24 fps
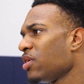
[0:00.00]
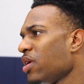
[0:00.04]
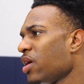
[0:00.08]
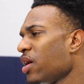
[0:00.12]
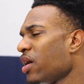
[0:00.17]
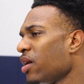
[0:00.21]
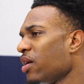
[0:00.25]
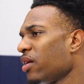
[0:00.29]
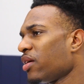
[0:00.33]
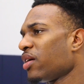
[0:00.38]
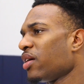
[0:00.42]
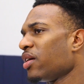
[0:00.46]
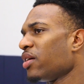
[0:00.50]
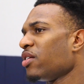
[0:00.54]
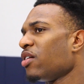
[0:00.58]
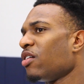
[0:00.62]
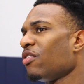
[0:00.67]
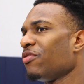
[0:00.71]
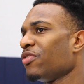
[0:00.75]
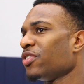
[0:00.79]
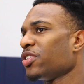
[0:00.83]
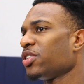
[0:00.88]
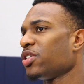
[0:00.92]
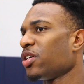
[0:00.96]
Yeah,
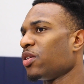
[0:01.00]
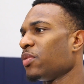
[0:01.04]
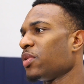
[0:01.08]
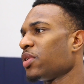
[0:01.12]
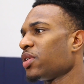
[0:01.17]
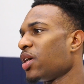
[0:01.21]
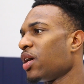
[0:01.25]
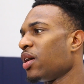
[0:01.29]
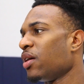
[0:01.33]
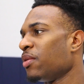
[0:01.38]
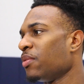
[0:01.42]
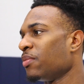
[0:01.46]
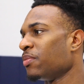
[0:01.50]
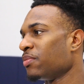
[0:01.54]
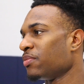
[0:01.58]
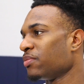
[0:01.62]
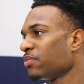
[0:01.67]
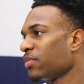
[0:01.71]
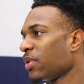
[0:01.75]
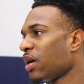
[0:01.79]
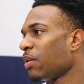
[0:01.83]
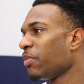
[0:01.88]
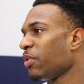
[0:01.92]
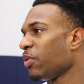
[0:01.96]
no, for sure. But
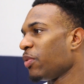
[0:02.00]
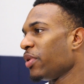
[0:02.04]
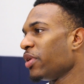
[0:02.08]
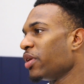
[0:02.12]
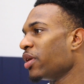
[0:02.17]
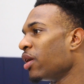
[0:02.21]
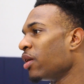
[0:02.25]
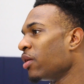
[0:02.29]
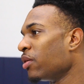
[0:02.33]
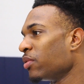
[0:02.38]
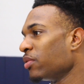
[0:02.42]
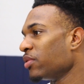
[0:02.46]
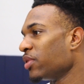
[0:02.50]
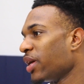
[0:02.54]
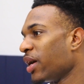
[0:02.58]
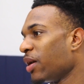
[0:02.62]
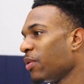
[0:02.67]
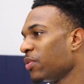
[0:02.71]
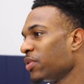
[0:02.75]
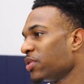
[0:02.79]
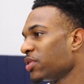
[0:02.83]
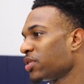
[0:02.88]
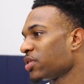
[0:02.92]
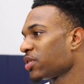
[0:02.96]
I mean, we know that
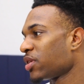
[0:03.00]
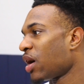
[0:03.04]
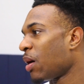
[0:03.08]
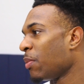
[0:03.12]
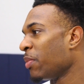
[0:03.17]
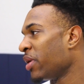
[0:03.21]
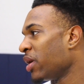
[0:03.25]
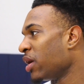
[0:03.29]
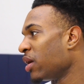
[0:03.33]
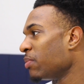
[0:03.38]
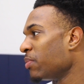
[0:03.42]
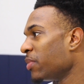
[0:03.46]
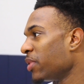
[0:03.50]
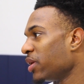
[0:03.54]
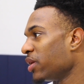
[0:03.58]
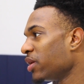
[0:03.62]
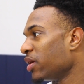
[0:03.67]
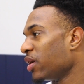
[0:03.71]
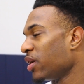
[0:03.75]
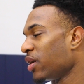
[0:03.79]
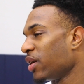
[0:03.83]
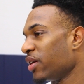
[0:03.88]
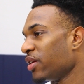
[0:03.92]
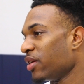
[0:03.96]
one's coming up in
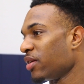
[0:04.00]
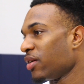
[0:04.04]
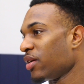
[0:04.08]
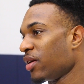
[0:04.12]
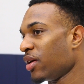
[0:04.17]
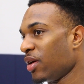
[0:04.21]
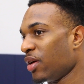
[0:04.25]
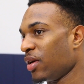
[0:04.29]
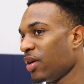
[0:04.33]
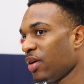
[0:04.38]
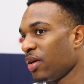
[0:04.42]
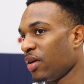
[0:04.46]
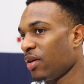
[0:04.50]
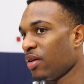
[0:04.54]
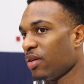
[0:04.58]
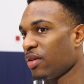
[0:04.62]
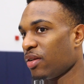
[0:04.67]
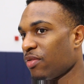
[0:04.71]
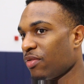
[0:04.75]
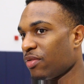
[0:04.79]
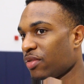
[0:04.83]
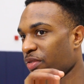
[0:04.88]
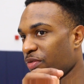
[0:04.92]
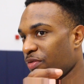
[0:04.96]
the
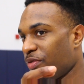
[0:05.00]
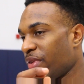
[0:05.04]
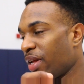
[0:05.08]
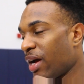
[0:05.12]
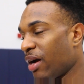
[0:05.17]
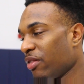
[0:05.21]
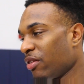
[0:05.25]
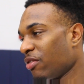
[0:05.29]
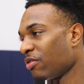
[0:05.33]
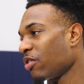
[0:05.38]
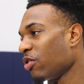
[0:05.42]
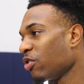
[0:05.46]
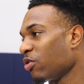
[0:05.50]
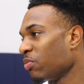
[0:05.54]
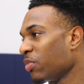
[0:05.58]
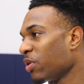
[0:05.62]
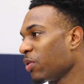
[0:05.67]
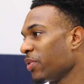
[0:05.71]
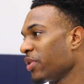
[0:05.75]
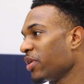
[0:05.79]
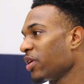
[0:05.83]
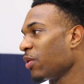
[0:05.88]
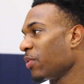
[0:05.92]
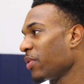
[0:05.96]
down the road,
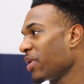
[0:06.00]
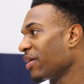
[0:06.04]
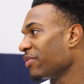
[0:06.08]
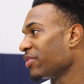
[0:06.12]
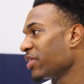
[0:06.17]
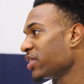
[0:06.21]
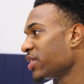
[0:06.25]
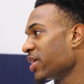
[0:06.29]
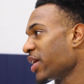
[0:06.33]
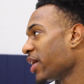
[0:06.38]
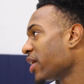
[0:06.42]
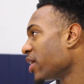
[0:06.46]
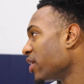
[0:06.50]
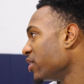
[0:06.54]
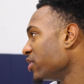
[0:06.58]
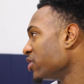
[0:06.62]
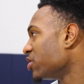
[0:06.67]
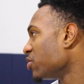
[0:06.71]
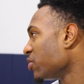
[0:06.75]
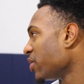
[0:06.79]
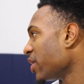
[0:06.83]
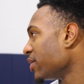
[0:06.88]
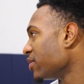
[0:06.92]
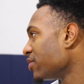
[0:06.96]
but we know we have to take care of
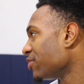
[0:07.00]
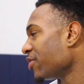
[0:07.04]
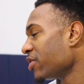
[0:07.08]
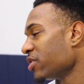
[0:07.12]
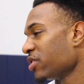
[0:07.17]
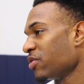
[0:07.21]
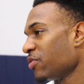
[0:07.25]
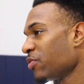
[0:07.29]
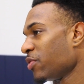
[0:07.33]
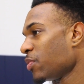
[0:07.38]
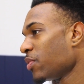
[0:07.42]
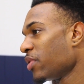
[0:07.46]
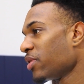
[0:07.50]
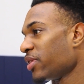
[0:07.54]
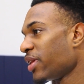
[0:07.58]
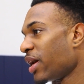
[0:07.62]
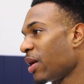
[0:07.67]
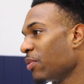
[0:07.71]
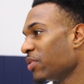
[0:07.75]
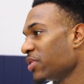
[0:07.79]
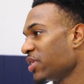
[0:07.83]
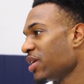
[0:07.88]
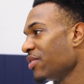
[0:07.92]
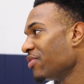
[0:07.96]
these two games first if we want
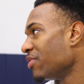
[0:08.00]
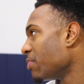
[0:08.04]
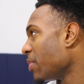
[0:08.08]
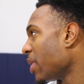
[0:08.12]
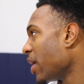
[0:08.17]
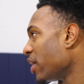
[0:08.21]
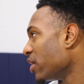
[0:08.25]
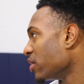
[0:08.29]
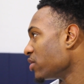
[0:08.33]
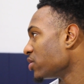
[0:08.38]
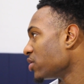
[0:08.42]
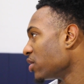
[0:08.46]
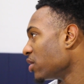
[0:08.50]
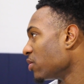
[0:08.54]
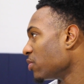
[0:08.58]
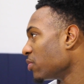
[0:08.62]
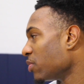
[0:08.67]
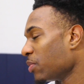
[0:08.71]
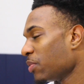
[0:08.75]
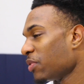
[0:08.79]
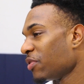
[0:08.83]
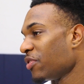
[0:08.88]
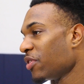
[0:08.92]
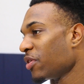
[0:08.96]
that one to even matter. So we're